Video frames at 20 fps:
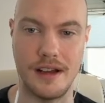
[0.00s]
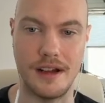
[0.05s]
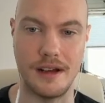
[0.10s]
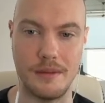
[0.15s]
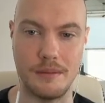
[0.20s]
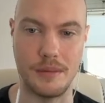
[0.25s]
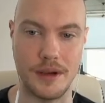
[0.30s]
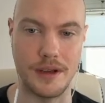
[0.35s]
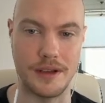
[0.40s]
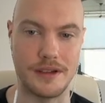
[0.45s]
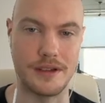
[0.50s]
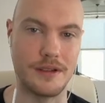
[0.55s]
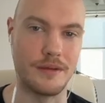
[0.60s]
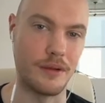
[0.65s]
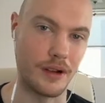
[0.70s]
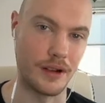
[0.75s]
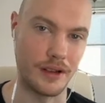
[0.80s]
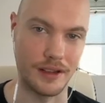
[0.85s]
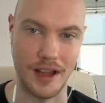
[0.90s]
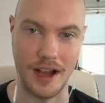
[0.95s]
But you
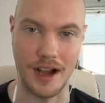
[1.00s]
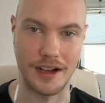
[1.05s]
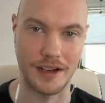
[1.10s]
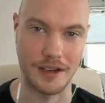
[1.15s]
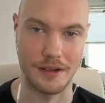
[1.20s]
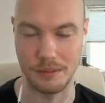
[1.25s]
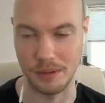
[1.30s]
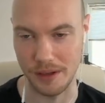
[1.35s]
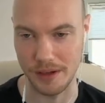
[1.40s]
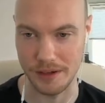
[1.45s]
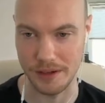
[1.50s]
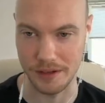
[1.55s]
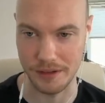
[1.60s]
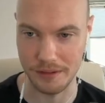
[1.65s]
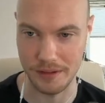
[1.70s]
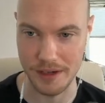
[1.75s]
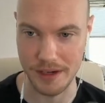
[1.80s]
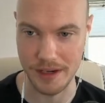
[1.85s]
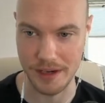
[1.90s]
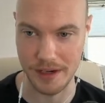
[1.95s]
want to lock in player
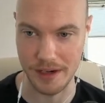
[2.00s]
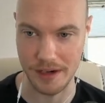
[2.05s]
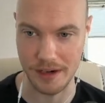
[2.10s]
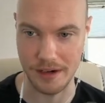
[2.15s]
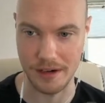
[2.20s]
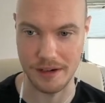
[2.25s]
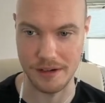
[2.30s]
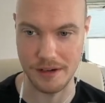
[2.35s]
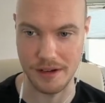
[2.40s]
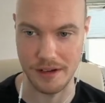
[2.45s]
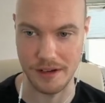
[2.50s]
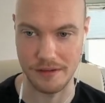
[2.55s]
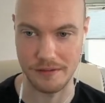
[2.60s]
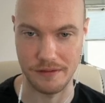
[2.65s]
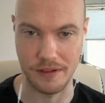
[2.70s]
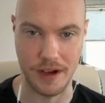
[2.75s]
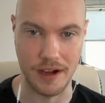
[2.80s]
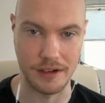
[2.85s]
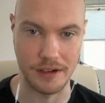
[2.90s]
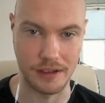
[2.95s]
3 here. You hit
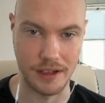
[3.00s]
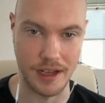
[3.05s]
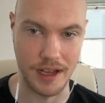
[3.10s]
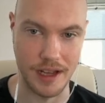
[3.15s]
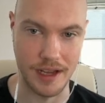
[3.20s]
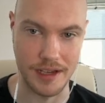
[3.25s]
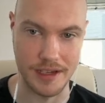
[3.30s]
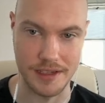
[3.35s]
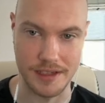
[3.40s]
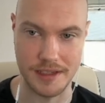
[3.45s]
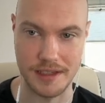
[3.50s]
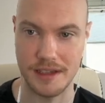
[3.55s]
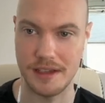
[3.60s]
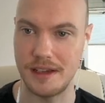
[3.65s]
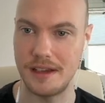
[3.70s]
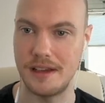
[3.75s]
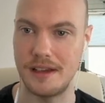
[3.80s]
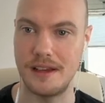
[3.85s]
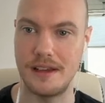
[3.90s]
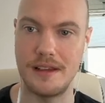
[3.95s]
finalize.
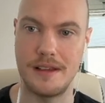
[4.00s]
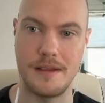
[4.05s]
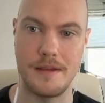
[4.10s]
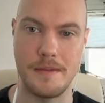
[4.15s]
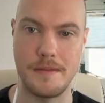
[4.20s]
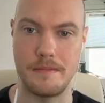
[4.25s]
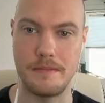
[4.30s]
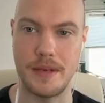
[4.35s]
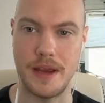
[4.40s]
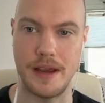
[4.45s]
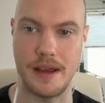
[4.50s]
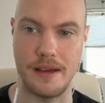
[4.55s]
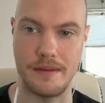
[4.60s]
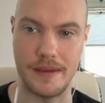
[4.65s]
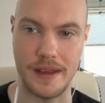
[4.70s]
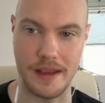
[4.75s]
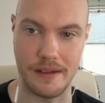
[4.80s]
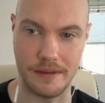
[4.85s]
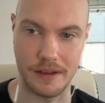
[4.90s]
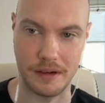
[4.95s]
Bam,
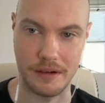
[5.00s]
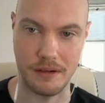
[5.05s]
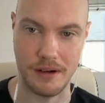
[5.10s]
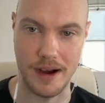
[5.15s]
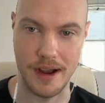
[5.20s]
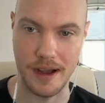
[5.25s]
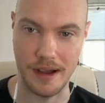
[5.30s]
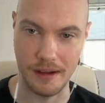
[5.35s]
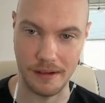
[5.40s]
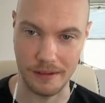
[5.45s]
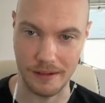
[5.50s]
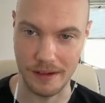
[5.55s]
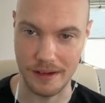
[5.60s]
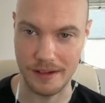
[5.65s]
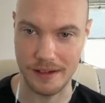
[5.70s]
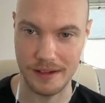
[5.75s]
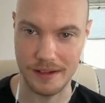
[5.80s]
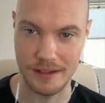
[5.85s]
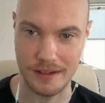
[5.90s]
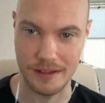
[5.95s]
they have the crown.
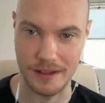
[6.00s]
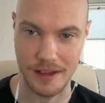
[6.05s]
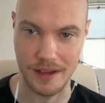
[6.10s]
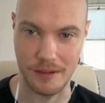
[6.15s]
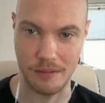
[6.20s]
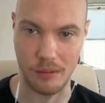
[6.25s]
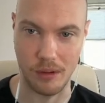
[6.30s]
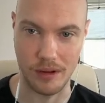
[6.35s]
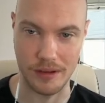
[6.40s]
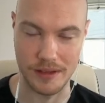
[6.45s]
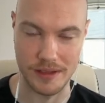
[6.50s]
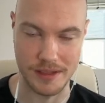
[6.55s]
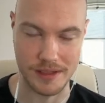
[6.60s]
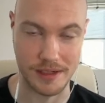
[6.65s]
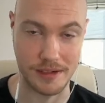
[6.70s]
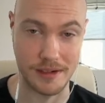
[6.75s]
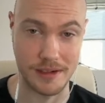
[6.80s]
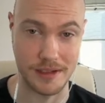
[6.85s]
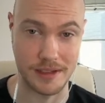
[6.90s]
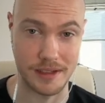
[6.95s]
They won the
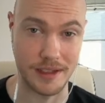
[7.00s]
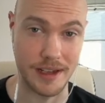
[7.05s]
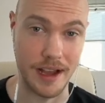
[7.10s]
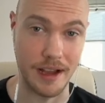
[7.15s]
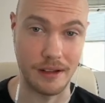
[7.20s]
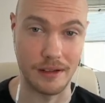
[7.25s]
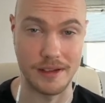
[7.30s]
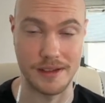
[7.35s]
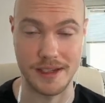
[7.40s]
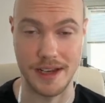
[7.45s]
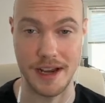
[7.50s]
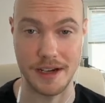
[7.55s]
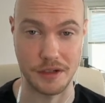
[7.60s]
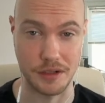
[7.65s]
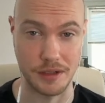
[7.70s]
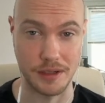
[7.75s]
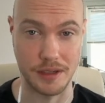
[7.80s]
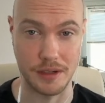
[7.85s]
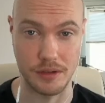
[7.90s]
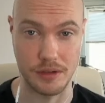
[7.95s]
series, and now it's
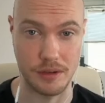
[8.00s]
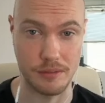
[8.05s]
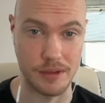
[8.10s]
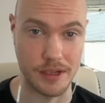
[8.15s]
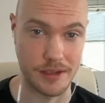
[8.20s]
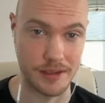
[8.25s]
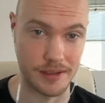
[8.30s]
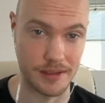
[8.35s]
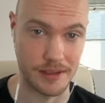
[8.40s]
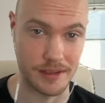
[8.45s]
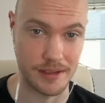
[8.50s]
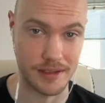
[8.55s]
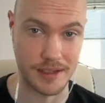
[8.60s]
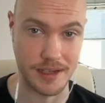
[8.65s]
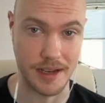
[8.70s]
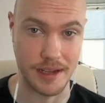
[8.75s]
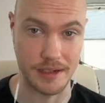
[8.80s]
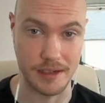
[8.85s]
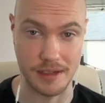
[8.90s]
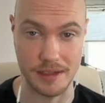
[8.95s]
actually contributing to the
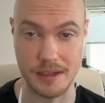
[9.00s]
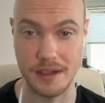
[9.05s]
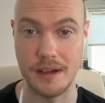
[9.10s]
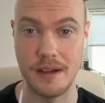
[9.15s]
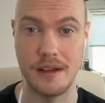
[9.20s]
standings.